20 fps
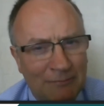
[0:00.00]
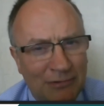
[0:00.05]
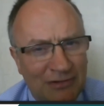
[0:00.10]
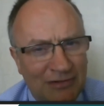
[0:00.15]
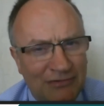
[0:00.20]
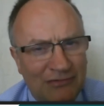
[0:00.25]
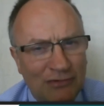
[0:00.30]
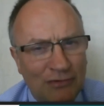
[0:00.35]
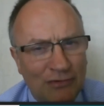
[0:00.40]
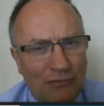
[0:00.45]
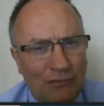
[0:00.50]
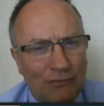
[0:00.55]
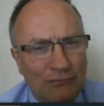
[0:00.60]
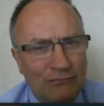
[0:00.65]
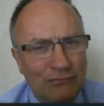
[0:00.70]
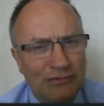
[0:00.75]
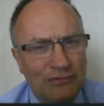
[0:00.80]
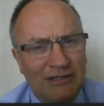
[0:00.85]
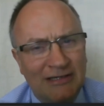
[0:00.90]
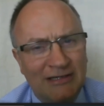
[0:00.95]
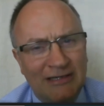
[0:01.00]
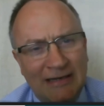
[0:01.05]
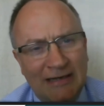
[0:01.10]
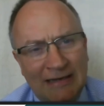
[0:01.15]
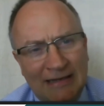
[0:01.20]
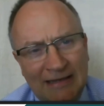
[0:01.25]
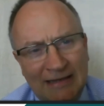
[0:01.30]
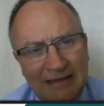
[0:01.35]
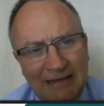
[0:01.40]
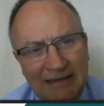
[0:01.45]
what you're doing
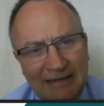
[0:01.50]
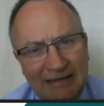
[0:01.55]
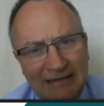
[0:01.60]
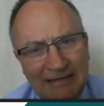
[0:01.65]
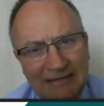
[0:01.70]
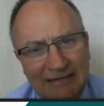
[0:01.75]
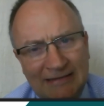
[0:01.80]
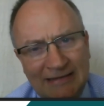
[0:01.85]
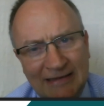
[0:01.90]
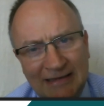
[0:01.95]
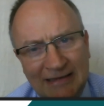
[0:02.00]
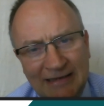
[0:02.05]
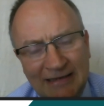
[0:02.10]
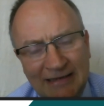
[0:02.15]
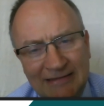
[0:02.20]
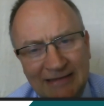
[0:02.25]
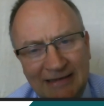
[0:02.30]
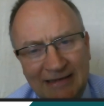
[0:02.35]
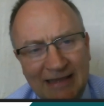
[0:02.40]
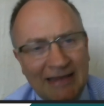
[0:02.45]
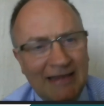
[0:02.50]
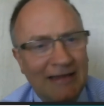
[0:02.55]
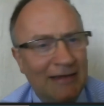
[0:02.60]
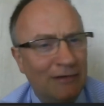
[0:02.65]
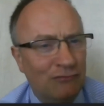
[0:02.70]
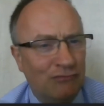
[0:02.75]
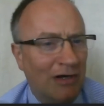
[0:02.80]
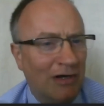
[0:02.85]
now to manage discount,